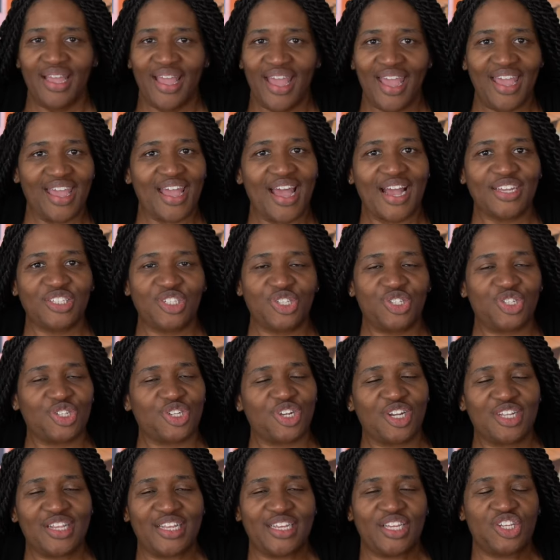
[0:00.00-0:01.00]
Hey guys, it's your
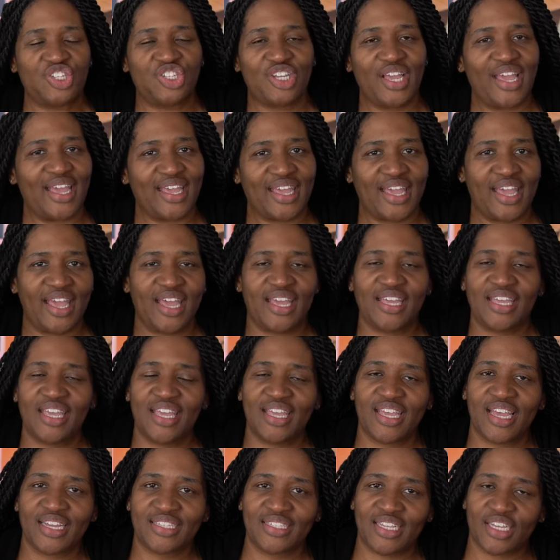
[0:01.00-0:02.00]
girl Aisha, aka
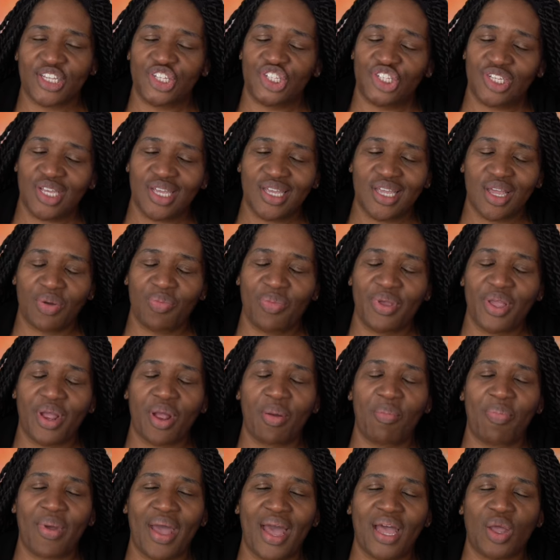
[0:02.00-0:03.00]
Geek and we
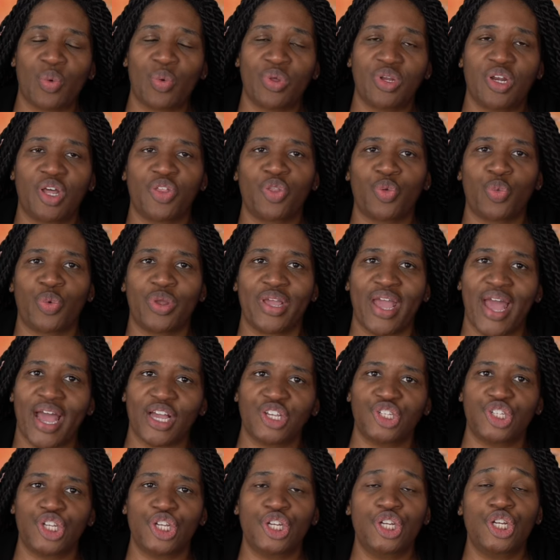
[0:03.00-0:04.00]
are back with another
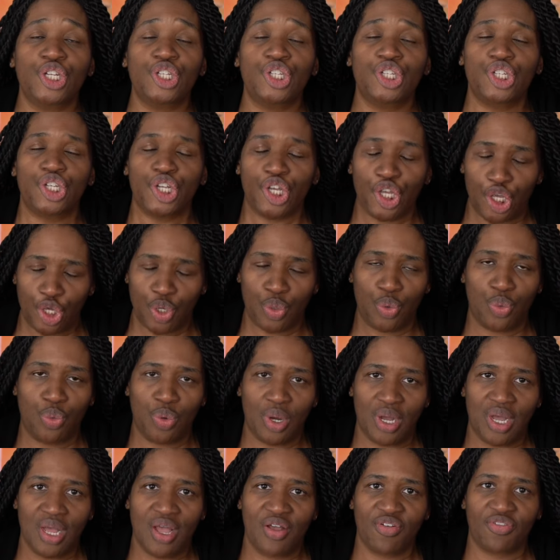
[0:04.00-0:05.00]
reaction
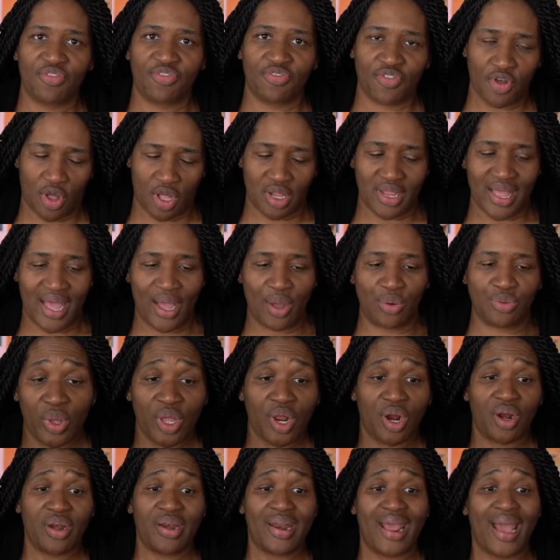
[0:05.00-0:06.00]
to Fallout.
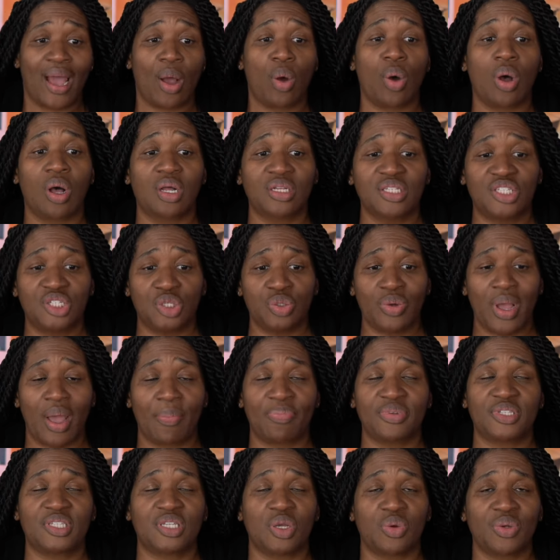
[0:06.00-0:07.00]
We are now on to
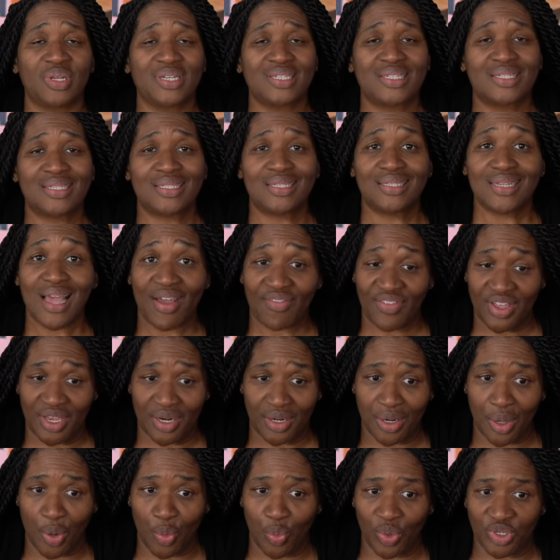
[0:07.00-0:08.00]
episode
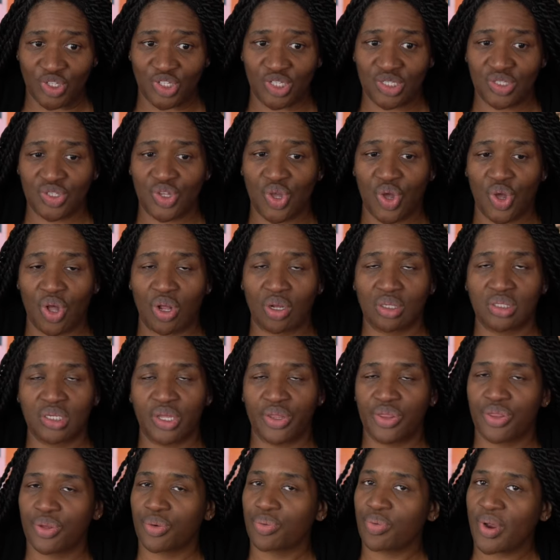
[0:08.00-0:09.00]
7, which is called
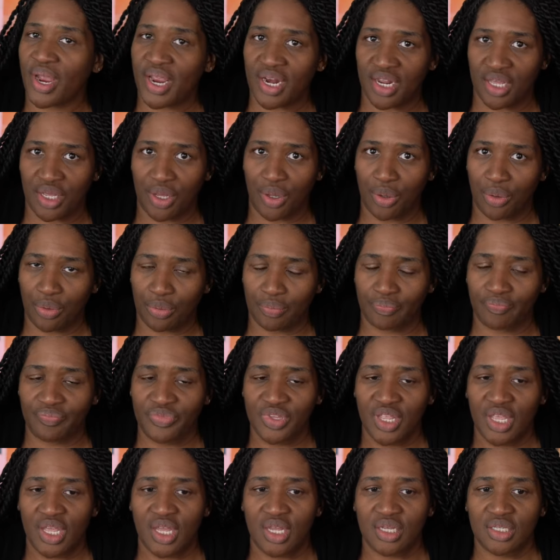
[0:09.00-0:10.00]
The Radio.
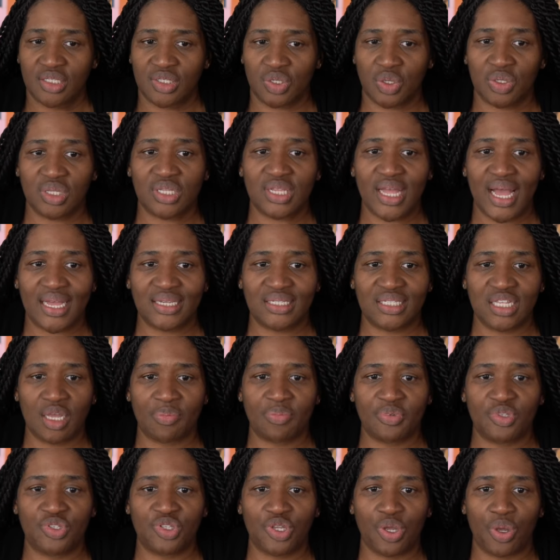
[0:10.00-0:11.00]
So the last
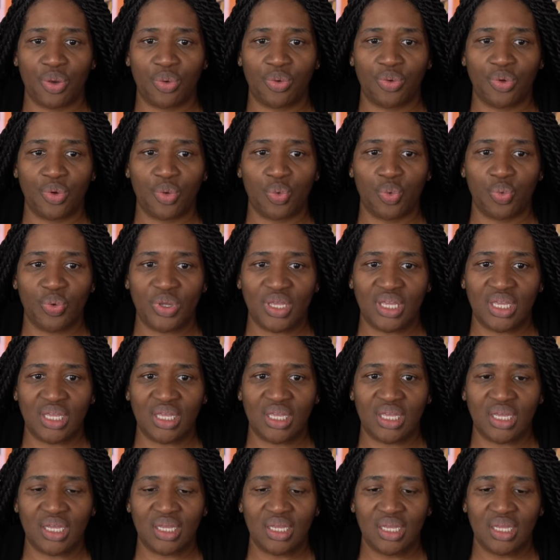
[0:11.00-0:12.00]
episode,
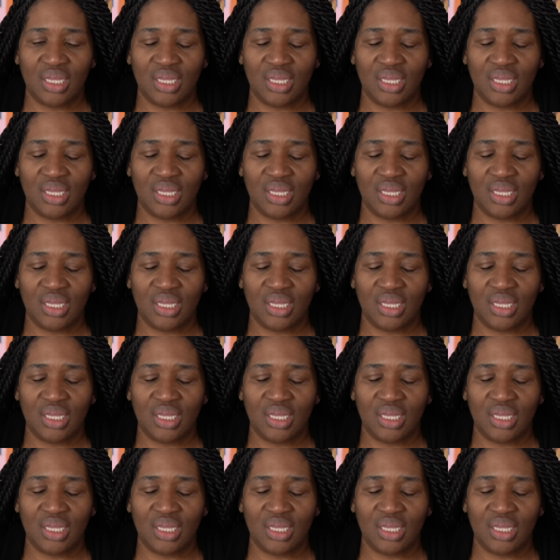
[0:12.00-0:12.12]
we